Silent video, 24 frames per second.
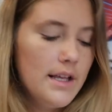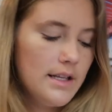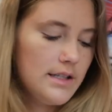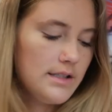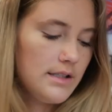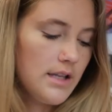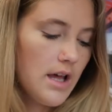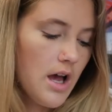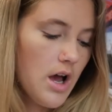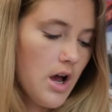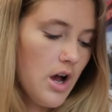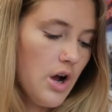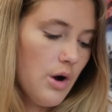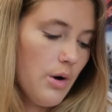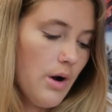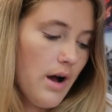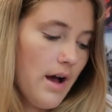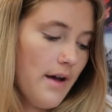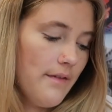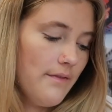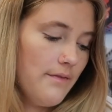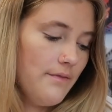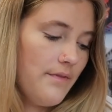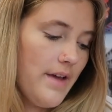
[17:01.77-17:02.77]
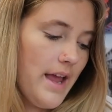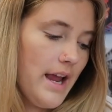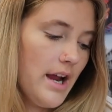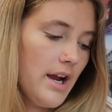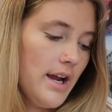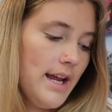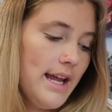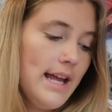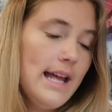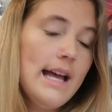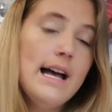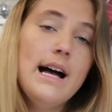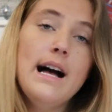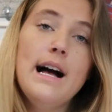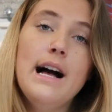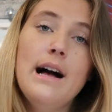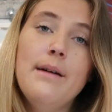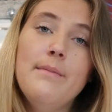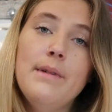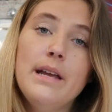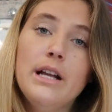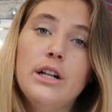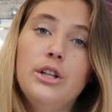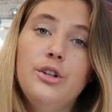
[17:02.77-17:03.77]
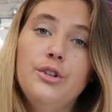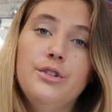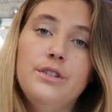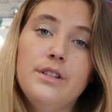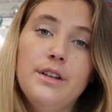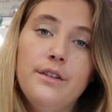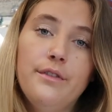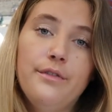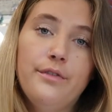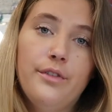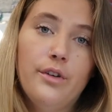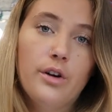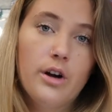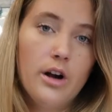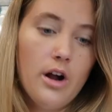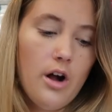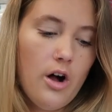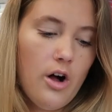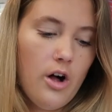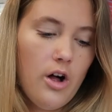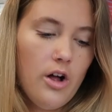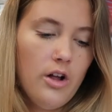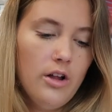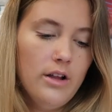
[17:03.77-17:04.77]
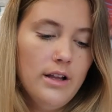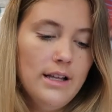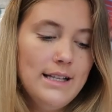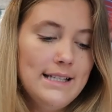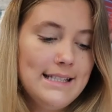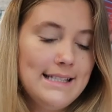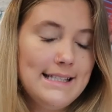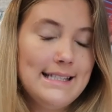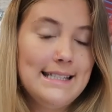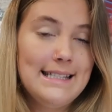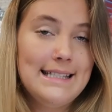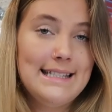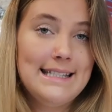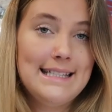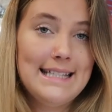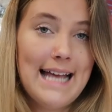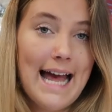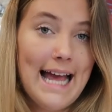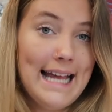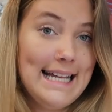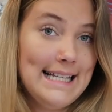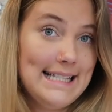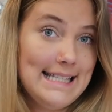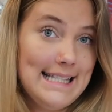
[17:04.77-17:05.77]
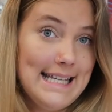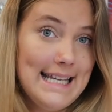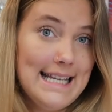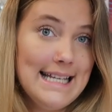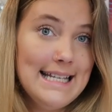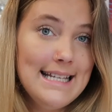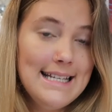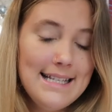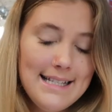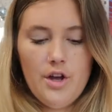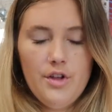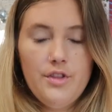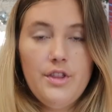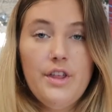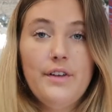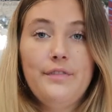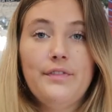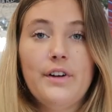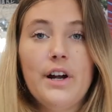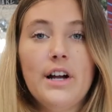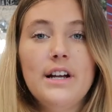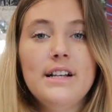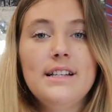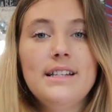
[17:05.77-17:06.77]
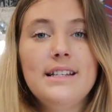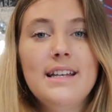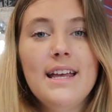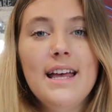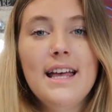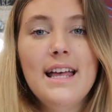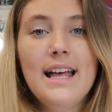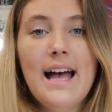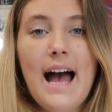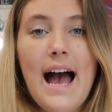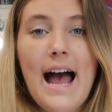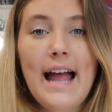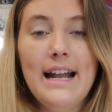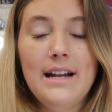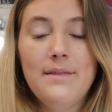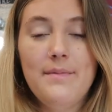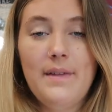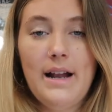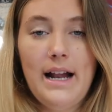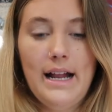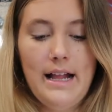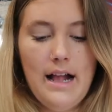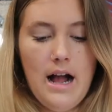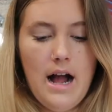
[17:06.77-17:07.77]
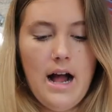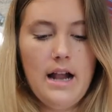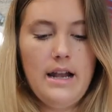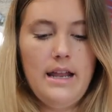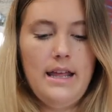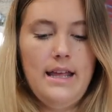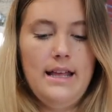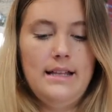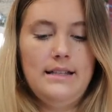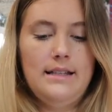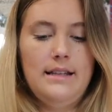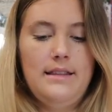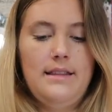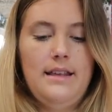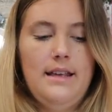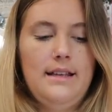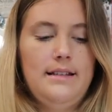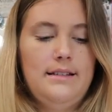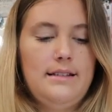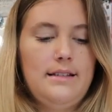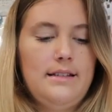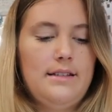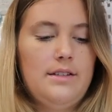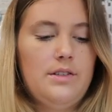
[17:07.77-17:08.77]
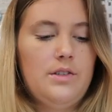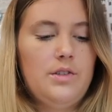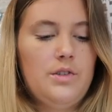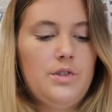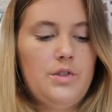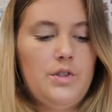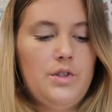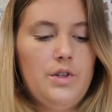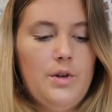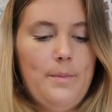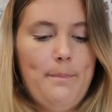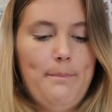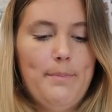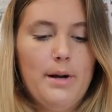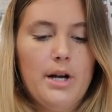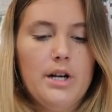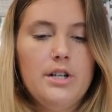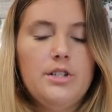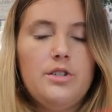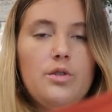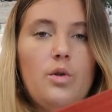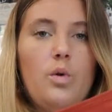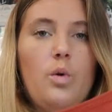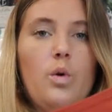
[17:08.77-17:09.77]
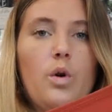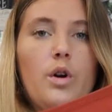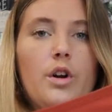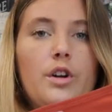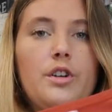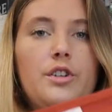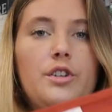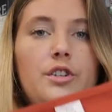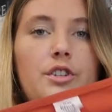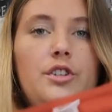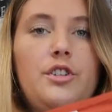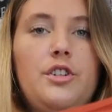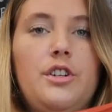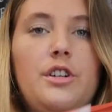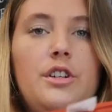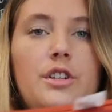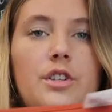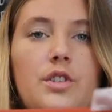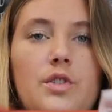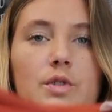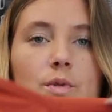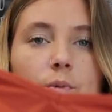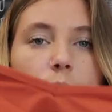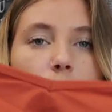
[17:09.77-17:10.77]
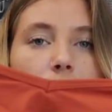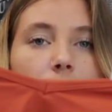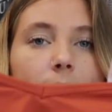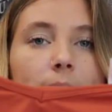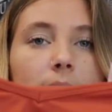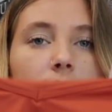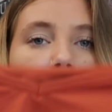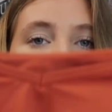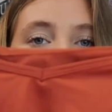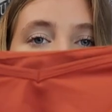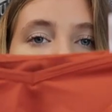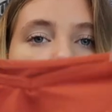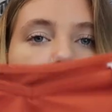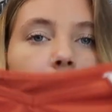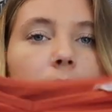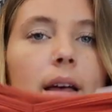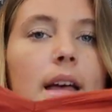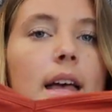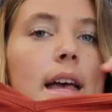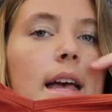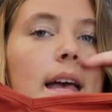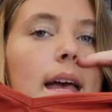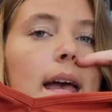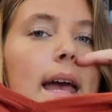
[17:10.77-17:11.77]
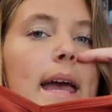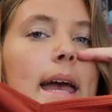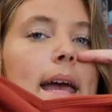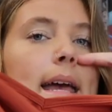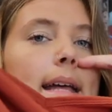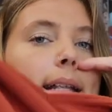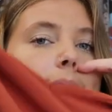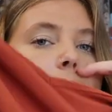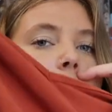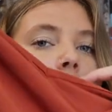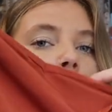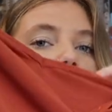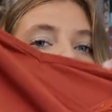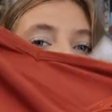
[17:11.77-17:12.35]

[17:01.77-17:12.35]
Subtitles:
So very inclusive for all sizes. So the first item that I got is this burnt orange swim top. It's